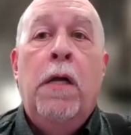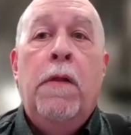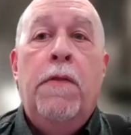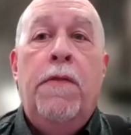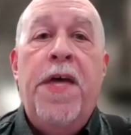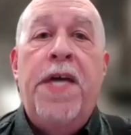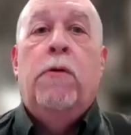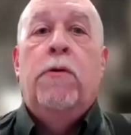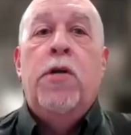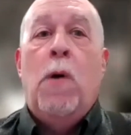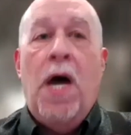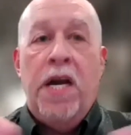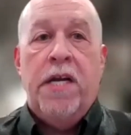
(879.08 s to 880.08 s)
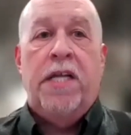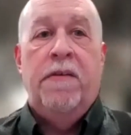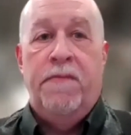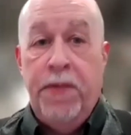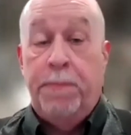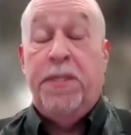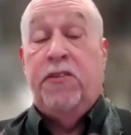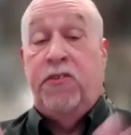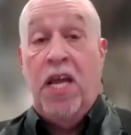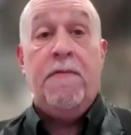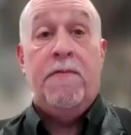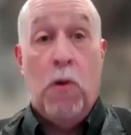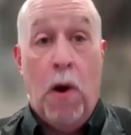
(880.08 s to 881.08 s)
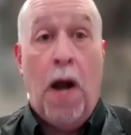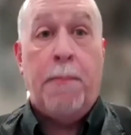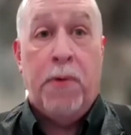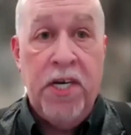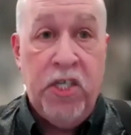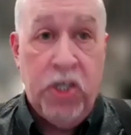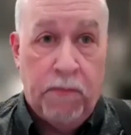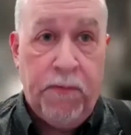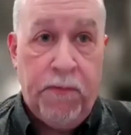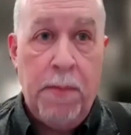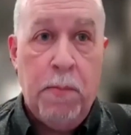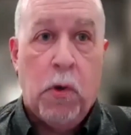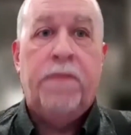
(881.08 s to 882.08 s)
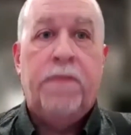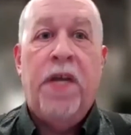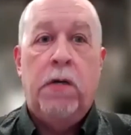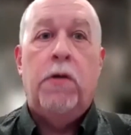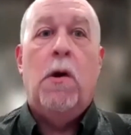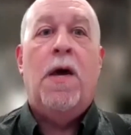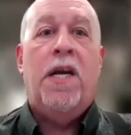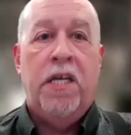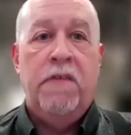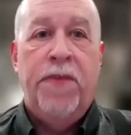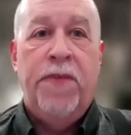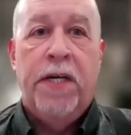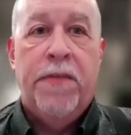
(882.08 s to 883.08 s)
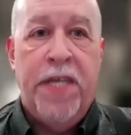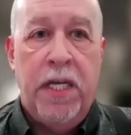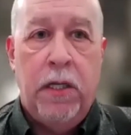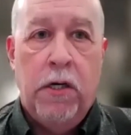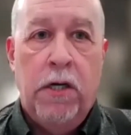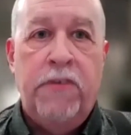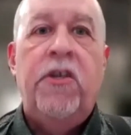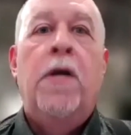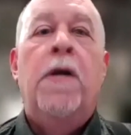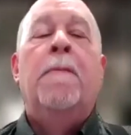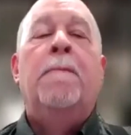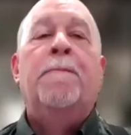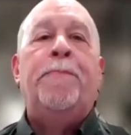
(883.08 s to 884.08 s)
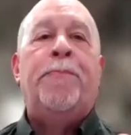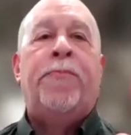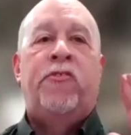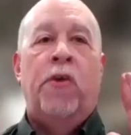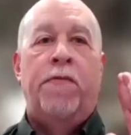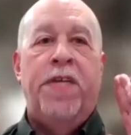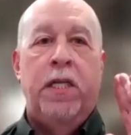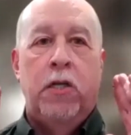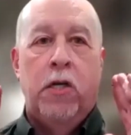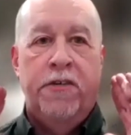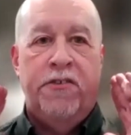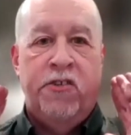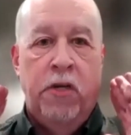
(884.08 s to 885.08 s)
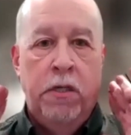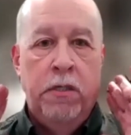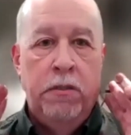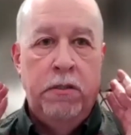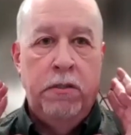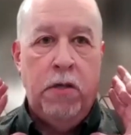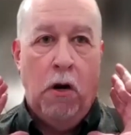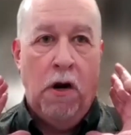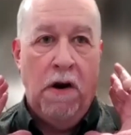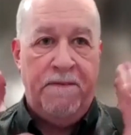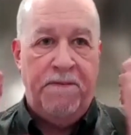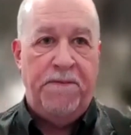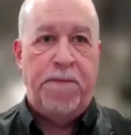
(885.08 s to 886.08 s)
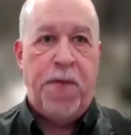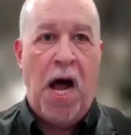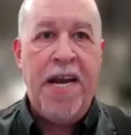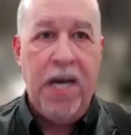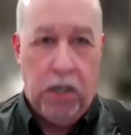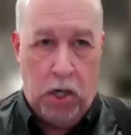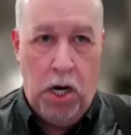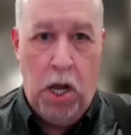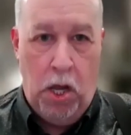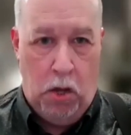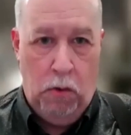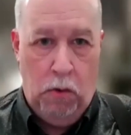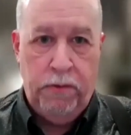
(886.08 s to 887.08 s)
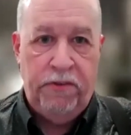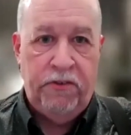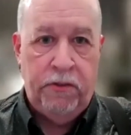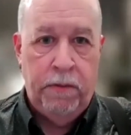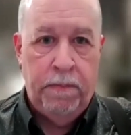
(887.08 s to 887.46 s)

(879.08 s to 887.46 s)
they don't know how to configure, because they have no operational framework, they don't know how to configure the alerts. So the alerts are a fire hose,